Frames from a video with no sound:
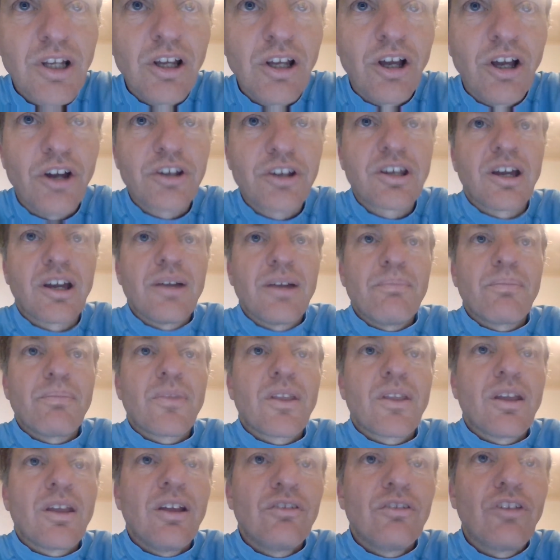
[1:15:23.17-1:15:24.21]
Okay,
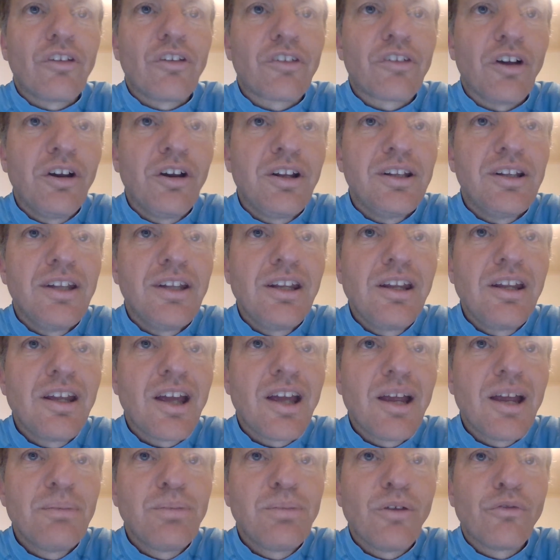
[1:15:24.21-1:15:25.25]
design a linear
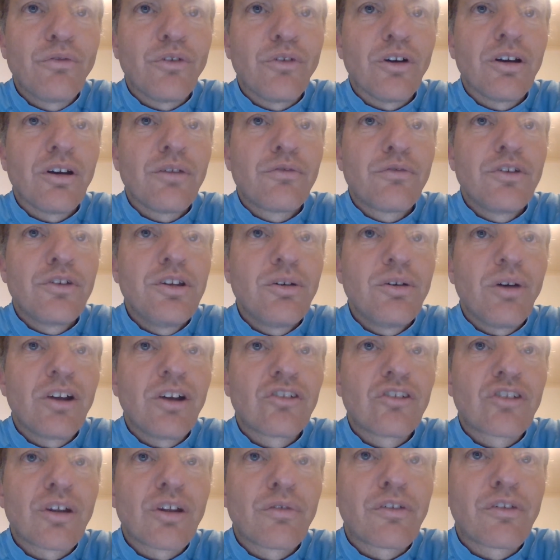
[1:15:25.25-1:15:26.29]
amplifier for
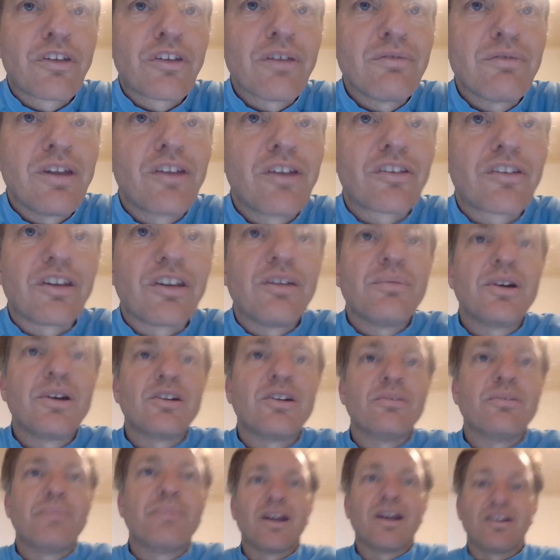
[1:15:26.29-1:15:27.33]
UHF 70
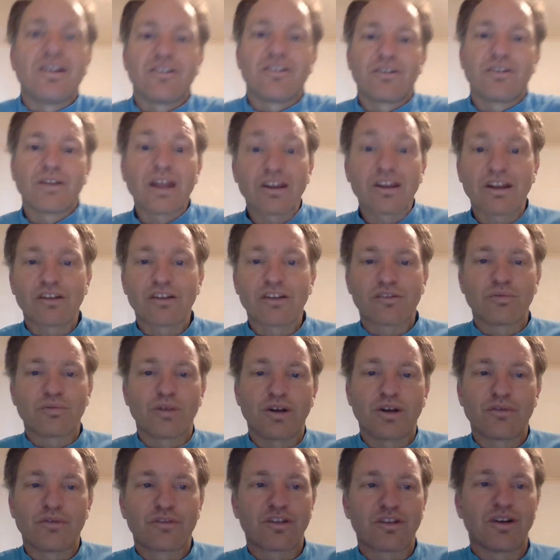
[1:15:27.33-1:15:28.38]
centimeter band. That's what
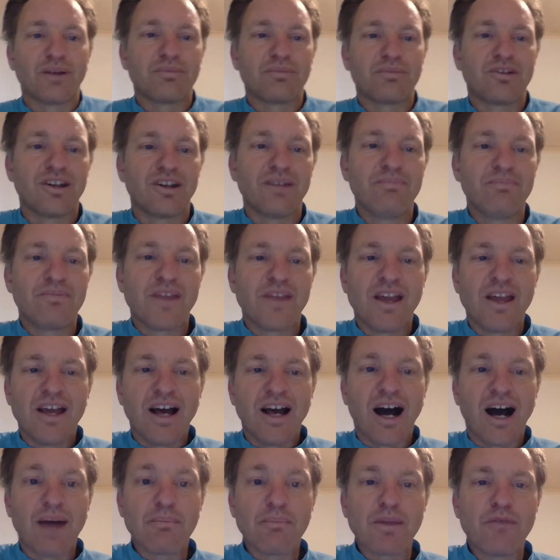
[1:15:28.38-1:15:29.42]
I've typed in.
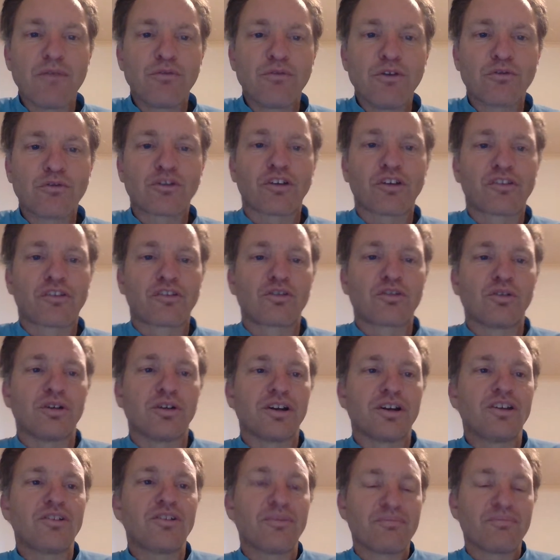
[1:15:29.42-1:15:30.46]
If you've just
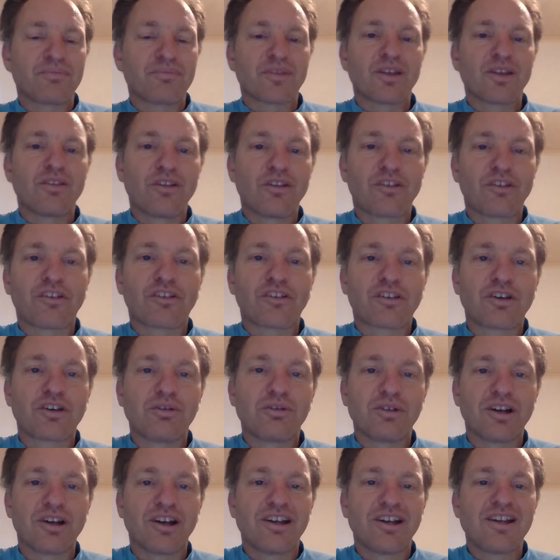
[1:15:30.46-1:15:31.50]
joined, this is
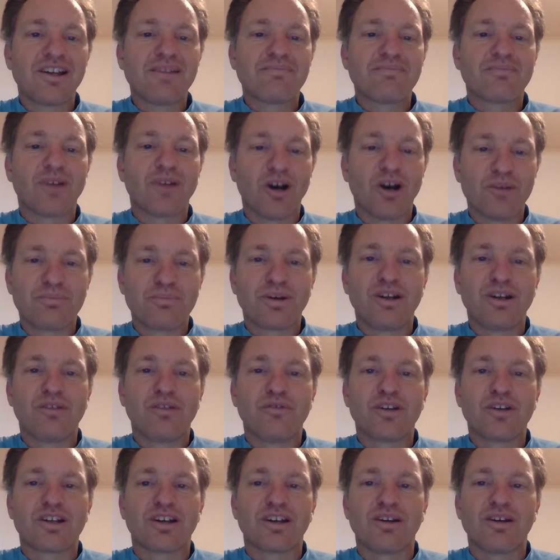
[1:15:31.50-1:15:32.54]
Q&A. I'm Peter
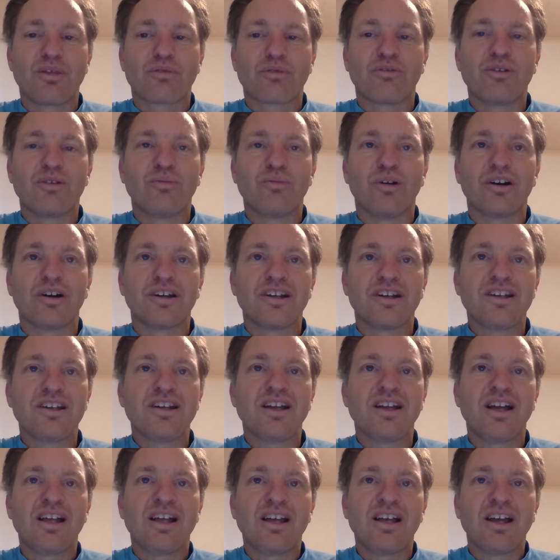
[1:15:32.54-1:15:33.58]

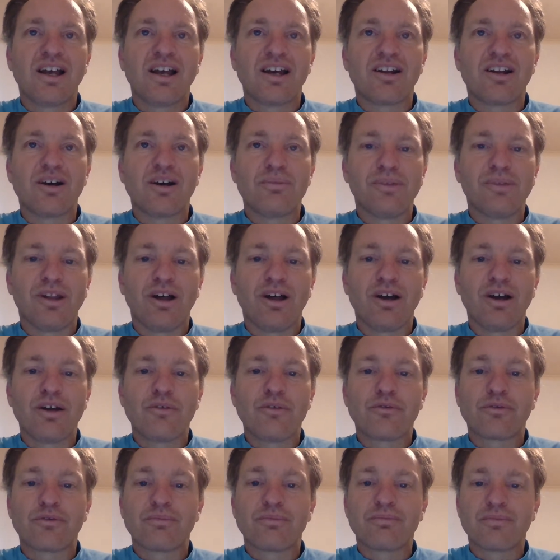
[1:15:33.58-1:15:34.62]
VK3YE, and I'm
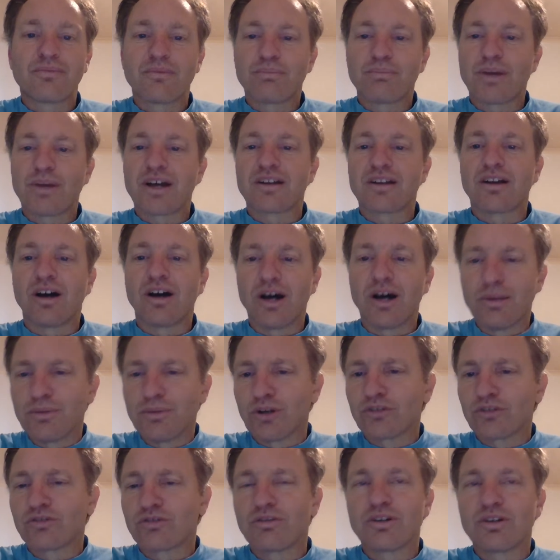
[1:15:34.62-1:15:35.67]
live, but I'm
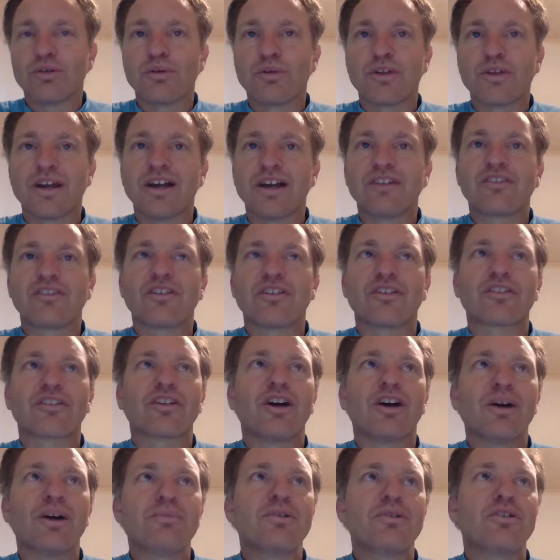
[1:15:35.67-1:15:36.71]
not doing all the answers.
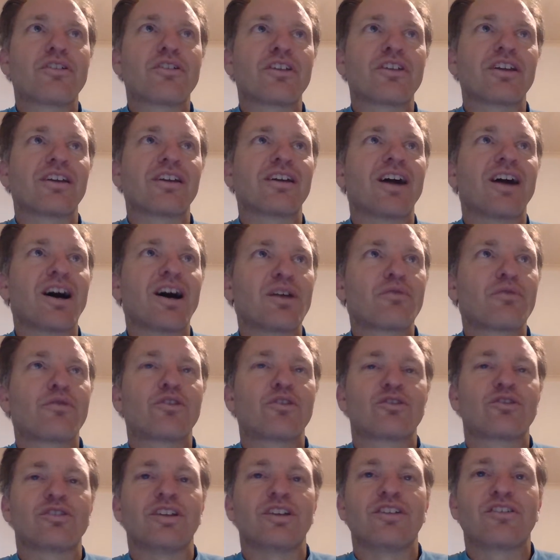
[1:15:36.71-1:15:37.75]
I'm using
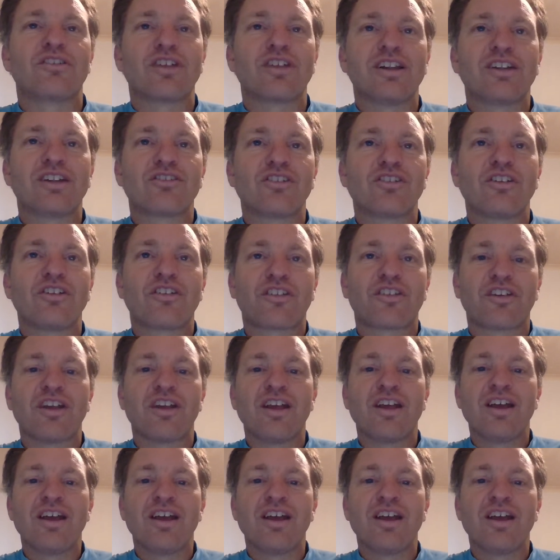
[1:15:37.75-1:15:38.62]
artificial intelligence,